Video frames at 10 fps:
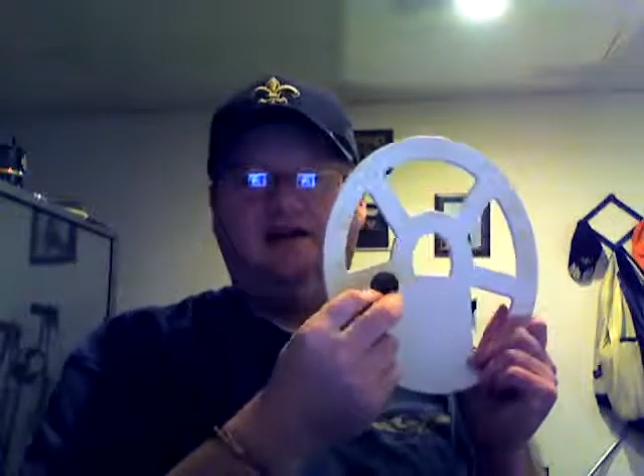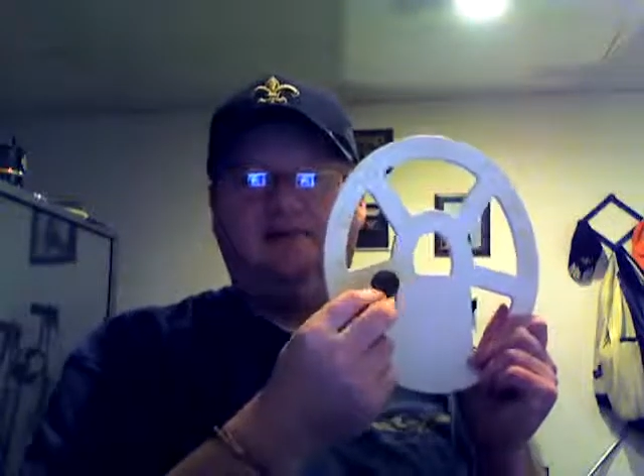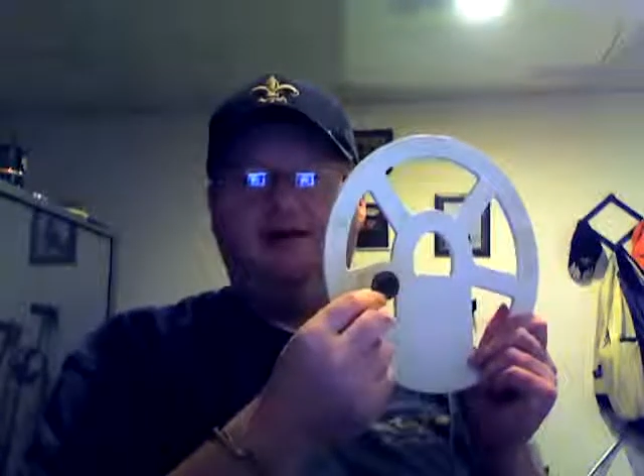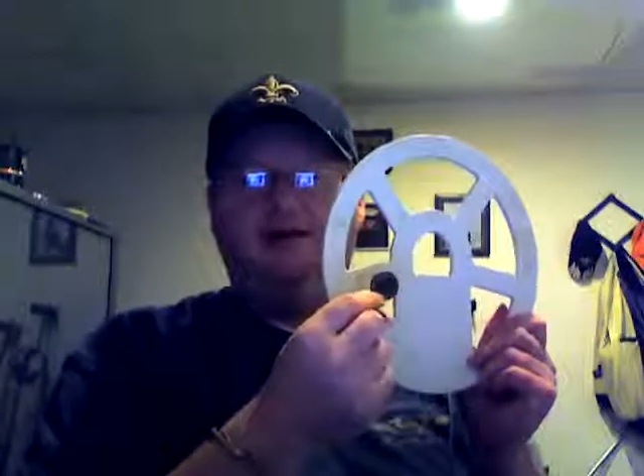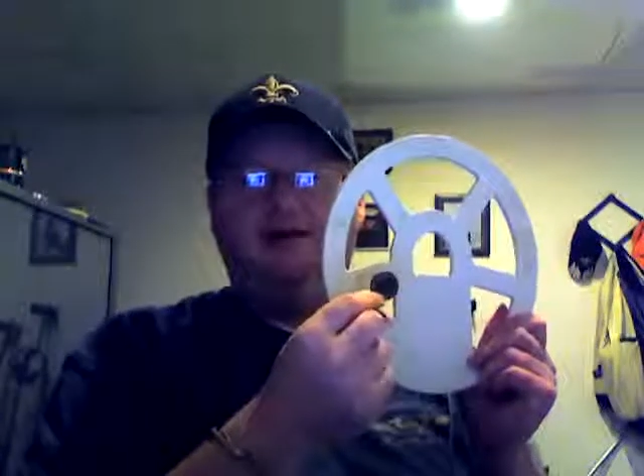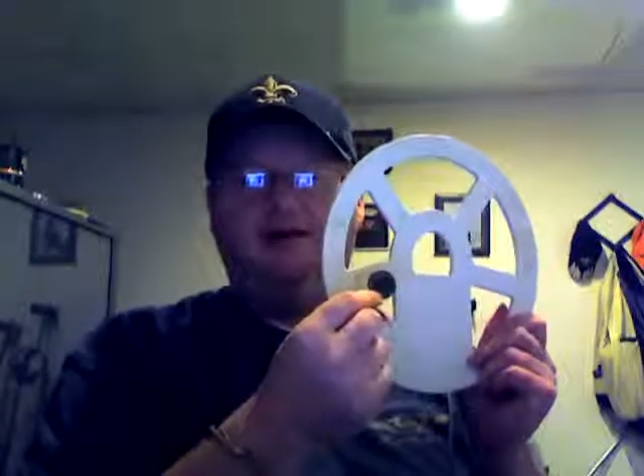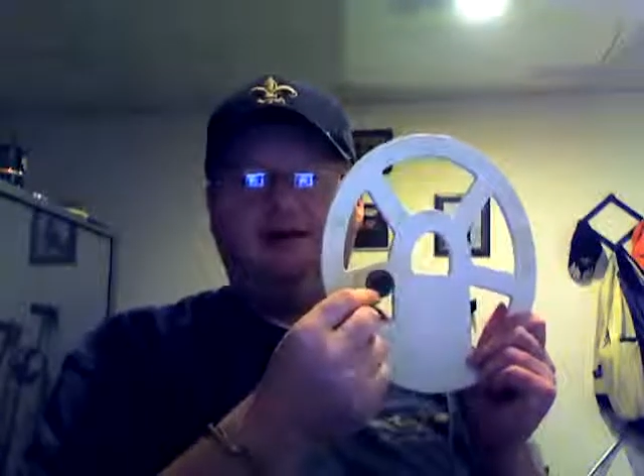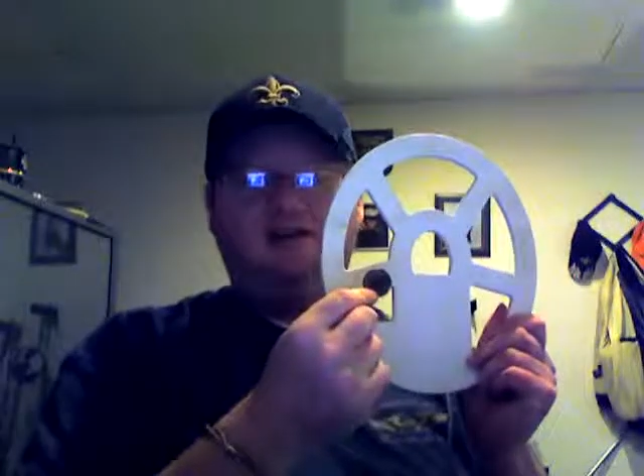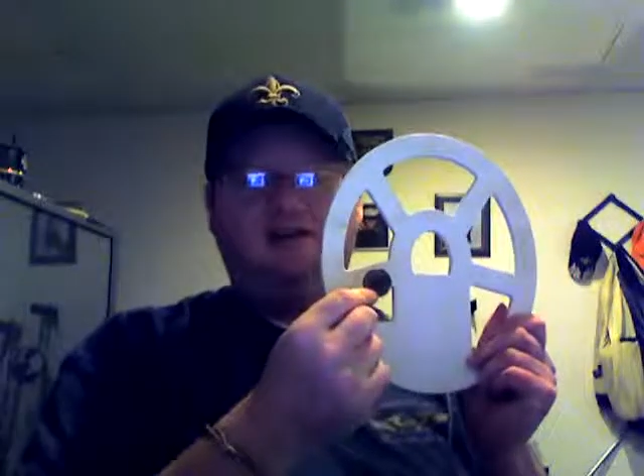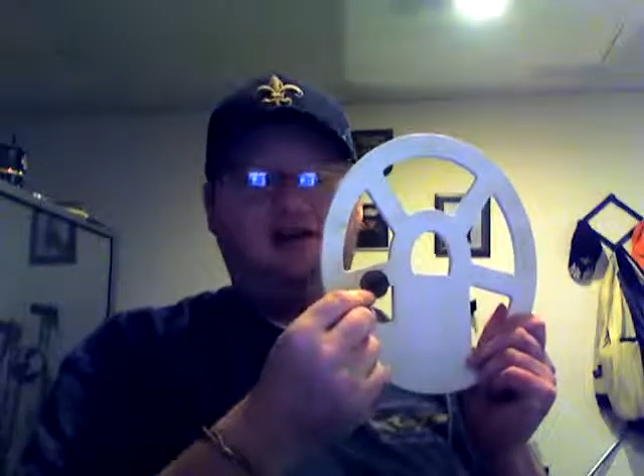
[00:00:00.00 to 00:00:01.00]
But
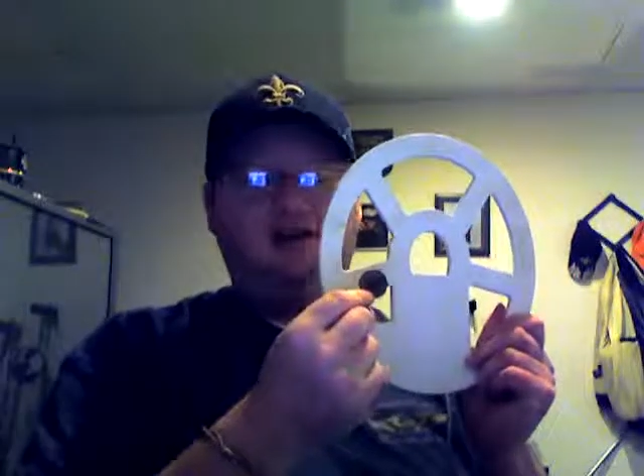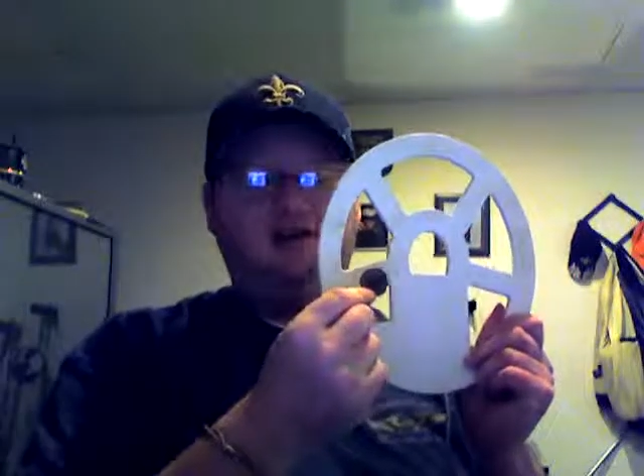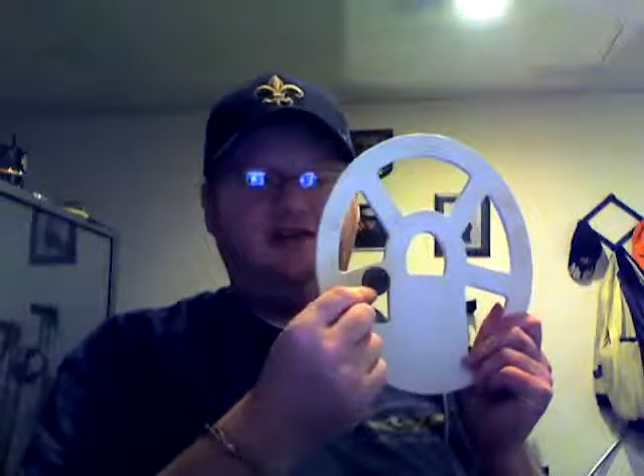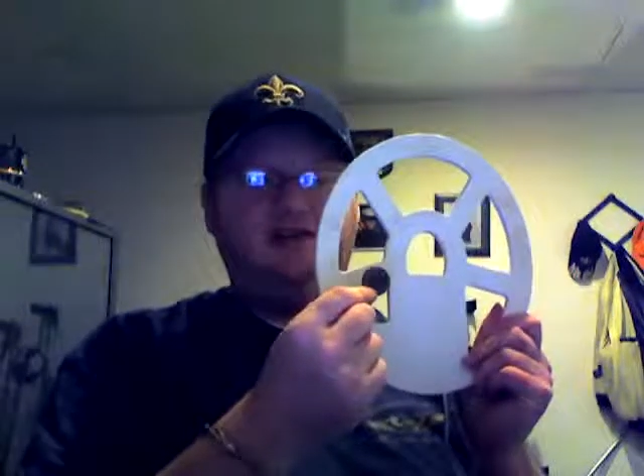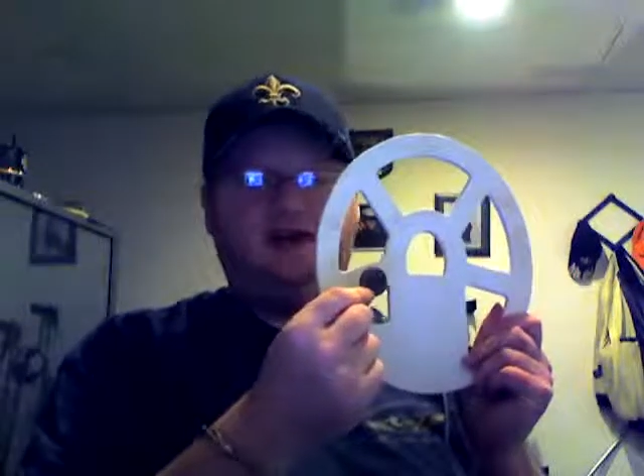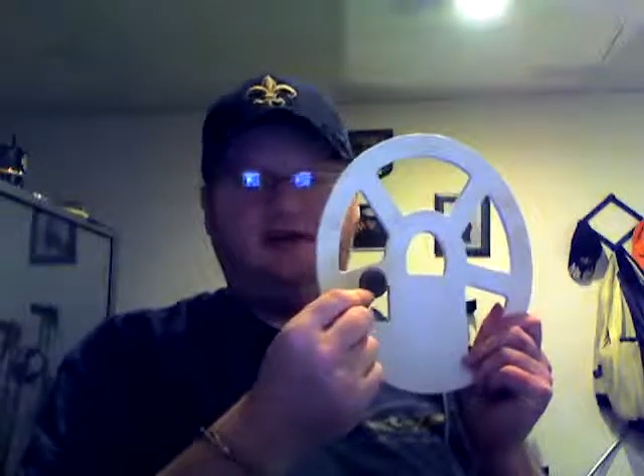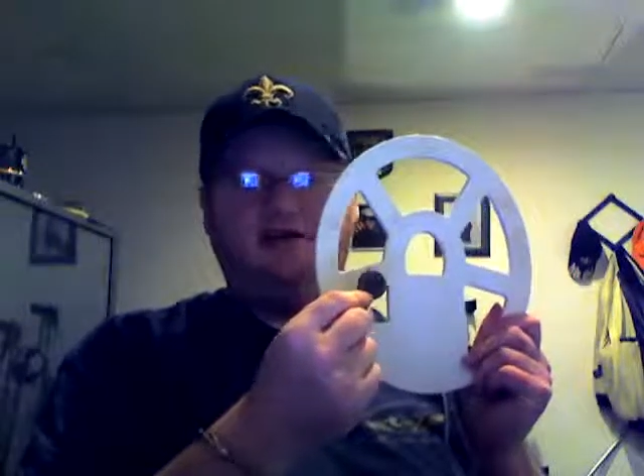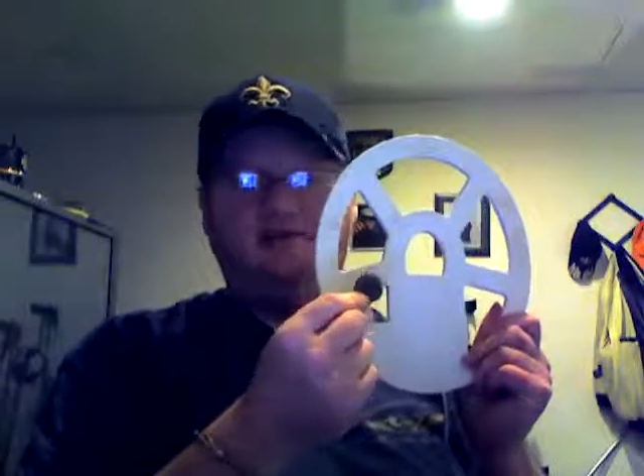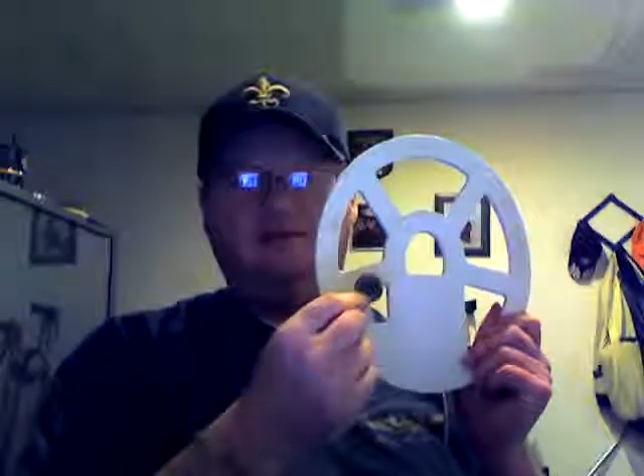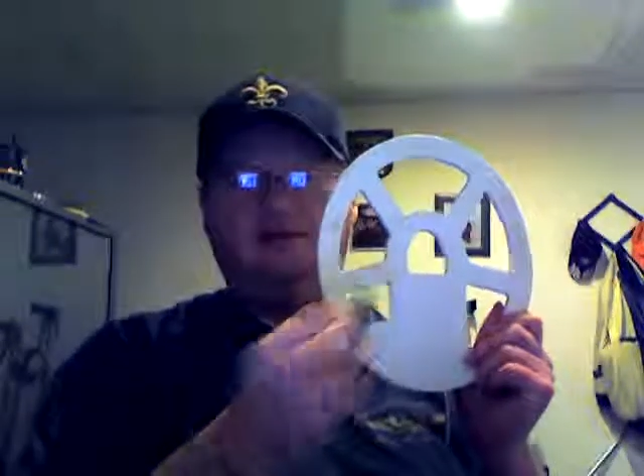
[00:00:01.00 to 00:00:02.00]
you want to hear that
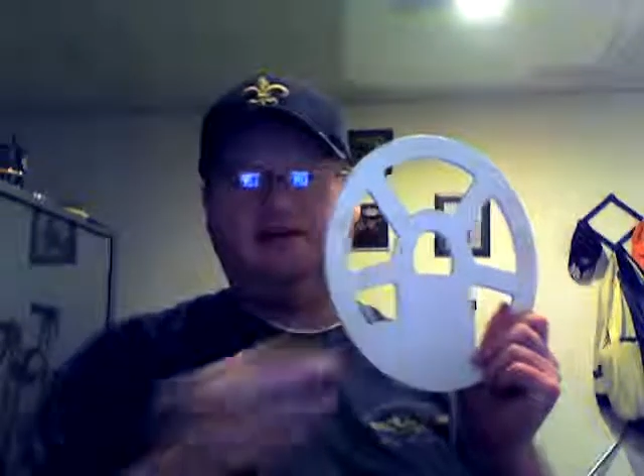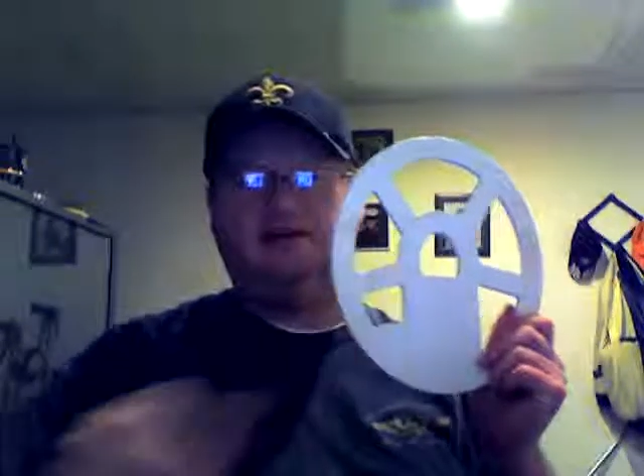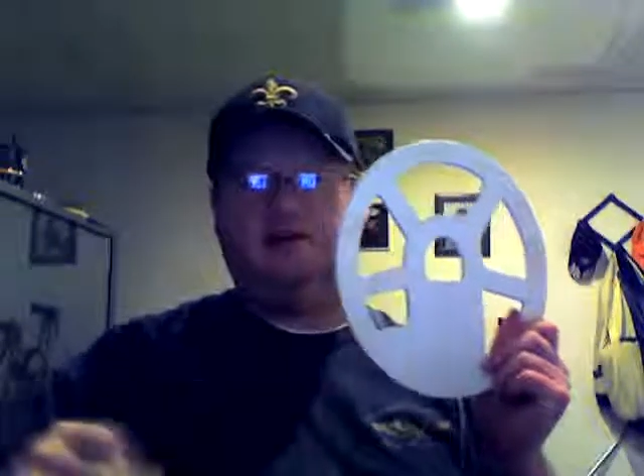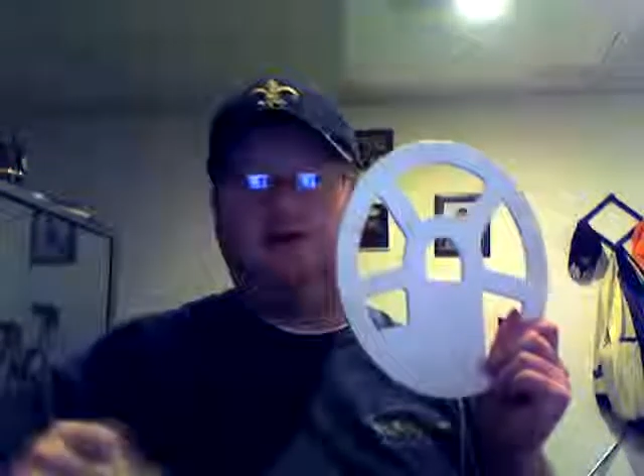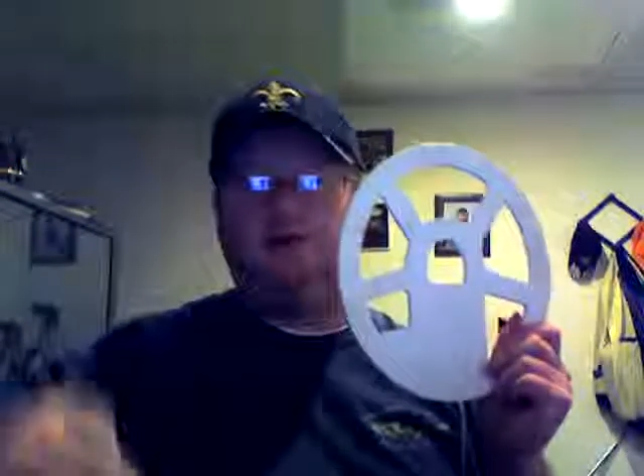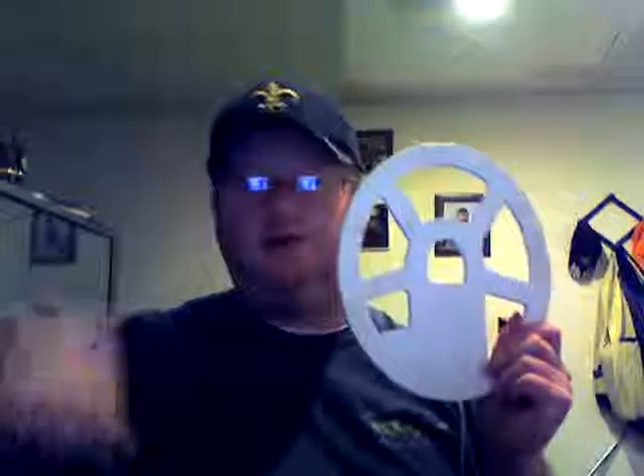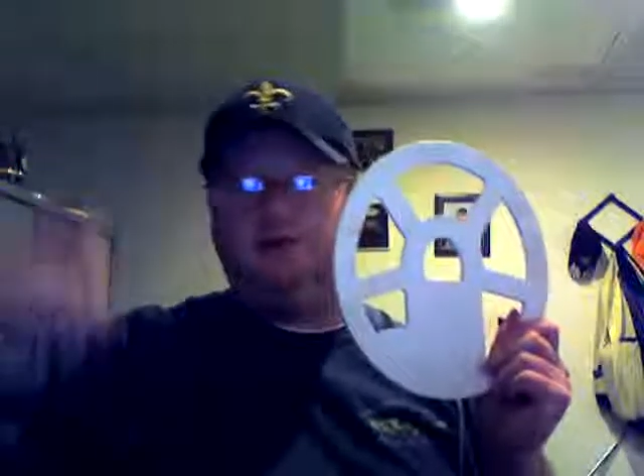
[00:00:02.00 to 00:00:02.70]
hum to hear it go,